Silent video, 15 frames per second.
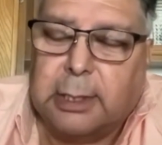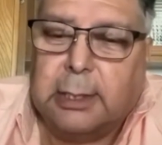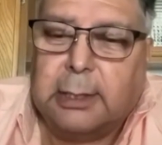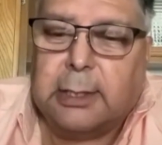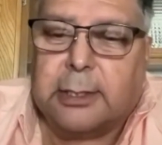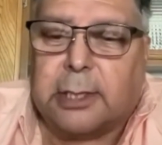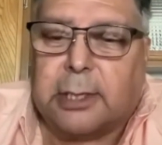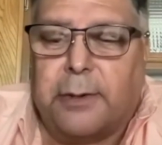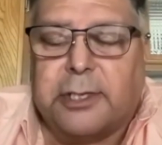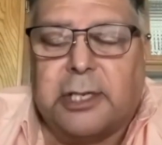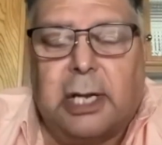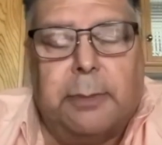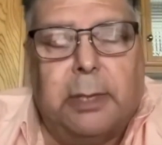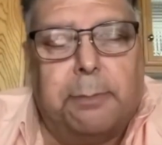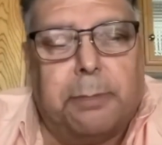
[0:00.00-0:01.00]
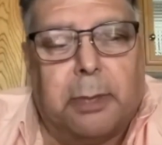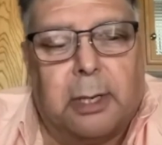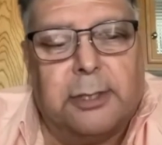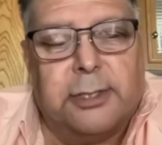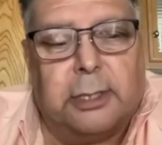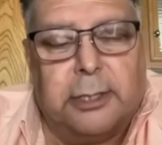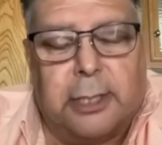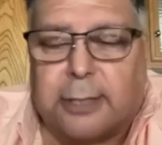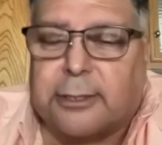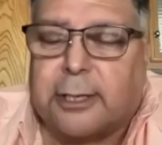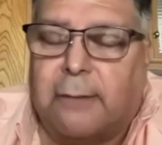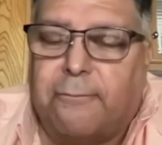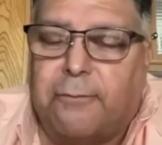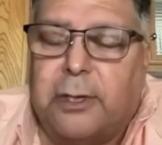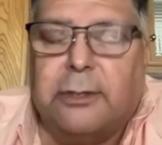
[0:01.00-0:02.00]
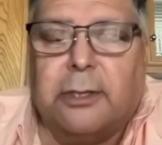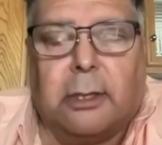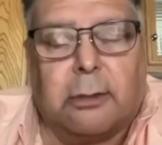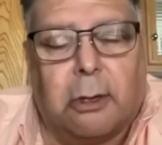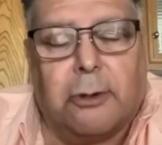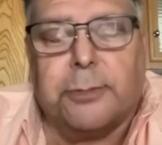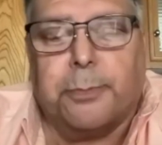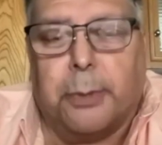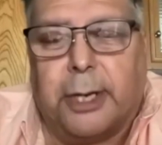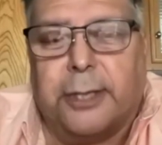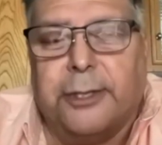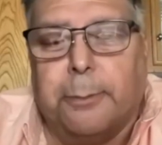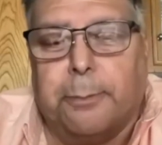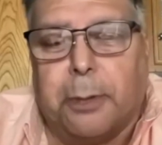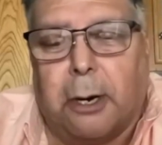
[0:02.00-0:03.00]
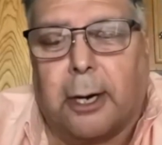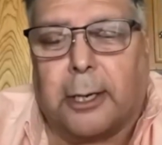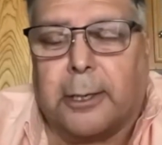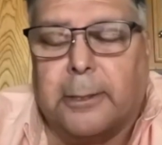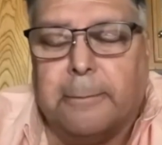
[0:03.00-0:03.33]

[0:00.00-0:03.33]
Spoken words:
There's always going to be birds. And yes, I feed the crows bread in the park.